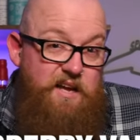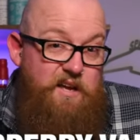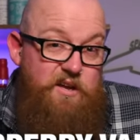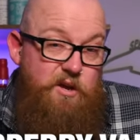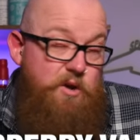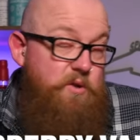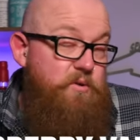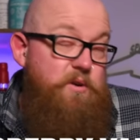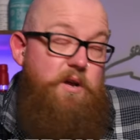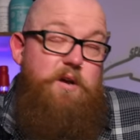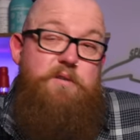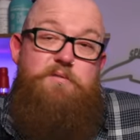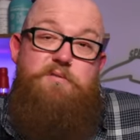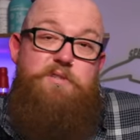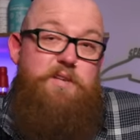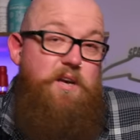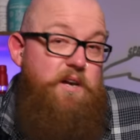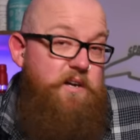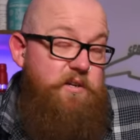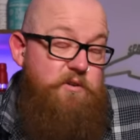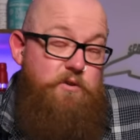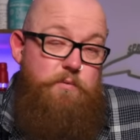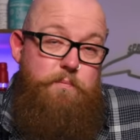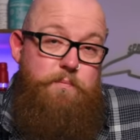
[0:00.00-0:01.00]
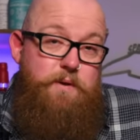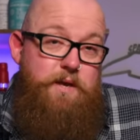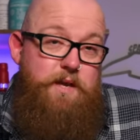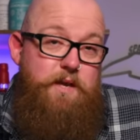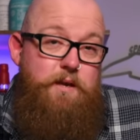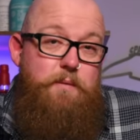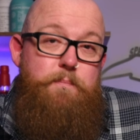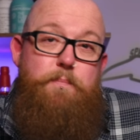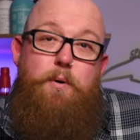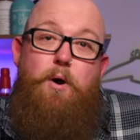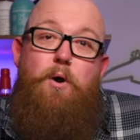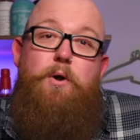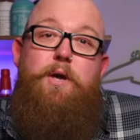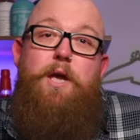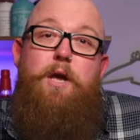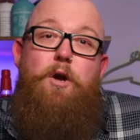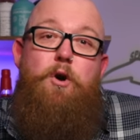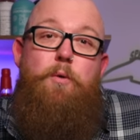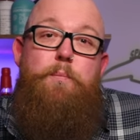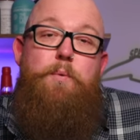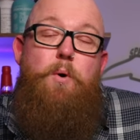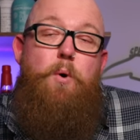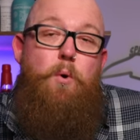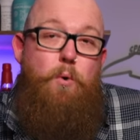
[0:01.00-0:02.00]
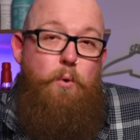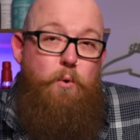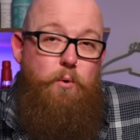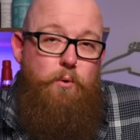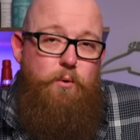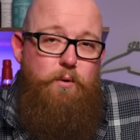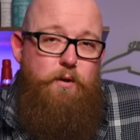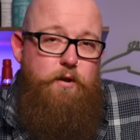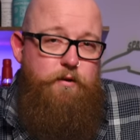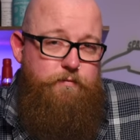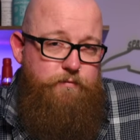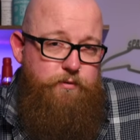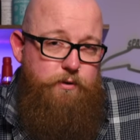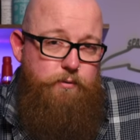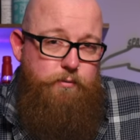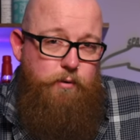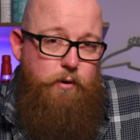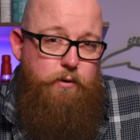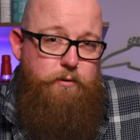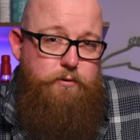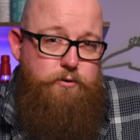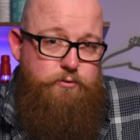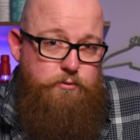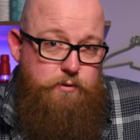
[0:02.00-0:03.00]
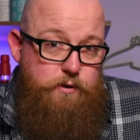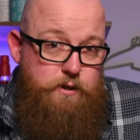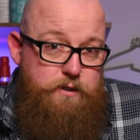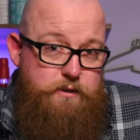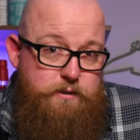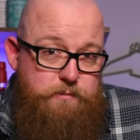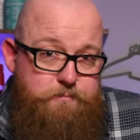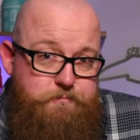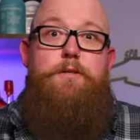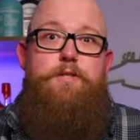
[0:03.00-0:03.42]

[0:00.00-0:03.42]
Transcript: who knows, I could be barking up all of the wrong trees.